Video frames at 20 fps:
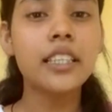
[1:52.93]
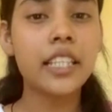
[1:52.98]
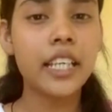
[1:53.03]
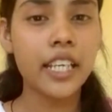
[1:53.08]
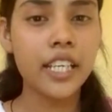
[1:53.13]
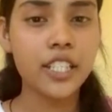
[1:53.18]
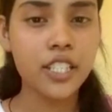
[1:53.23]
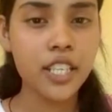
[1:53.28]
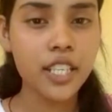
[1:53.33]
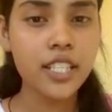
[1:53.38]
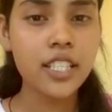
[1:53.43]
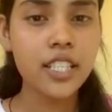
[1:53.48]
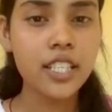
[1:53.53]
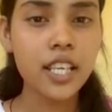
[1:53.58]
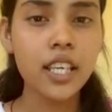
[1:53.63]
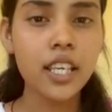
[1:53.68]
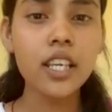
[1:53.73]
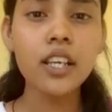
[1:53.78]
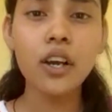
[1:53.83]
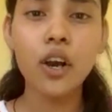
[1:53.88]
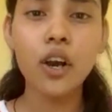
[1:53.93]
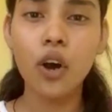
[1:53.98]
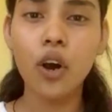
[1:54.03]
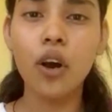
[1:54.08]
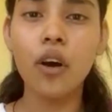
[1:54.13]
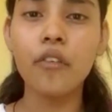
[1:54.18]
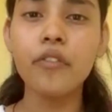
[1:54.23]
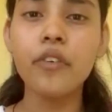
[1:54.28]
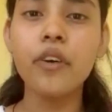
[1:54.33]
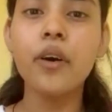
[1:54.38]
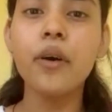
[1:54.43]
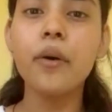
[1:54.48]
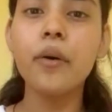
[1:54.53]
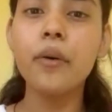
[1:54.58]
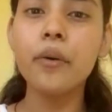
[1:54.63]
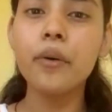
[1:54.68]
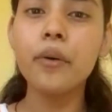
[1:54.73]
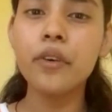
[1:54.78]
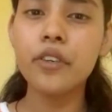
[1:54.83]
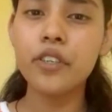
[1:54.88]
the agency of
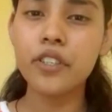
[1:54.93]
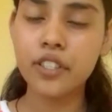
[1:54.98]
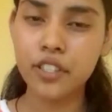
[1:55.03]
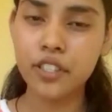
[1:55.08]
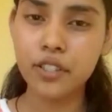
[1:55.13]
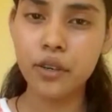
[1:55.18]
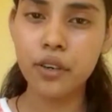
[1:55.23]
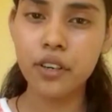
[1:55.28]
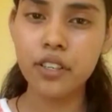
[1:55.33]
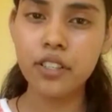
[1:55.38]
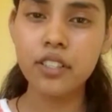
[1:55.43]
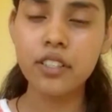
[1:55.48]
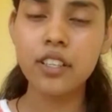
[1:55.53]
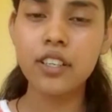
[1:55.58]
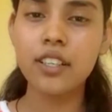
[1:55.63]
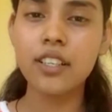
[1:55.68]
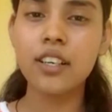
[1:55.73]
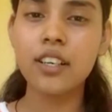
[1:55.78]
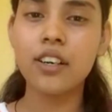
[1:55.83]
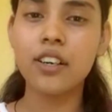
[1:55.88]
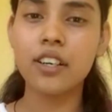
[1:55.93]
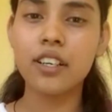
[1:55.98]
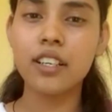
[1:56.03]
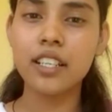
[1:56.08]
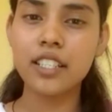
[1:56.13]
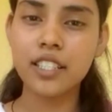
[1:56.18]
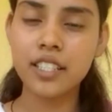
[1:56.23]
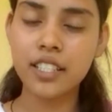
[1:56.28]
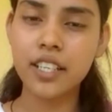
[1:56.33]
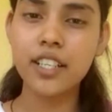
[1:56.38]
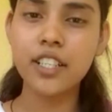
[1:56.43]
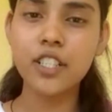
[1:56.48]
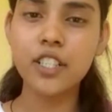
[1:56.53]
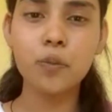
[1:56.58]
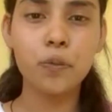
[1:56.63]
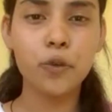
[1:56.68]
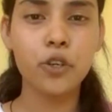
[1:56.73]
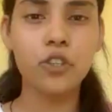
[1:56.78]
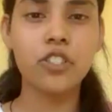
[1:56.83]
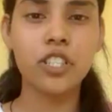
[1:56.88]
resource or
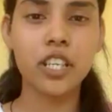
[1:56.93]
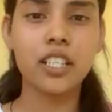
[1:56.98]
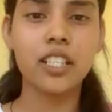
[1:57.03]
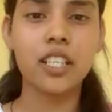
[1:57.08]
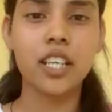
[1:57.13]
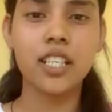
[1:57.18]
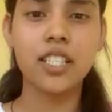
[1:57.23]
research project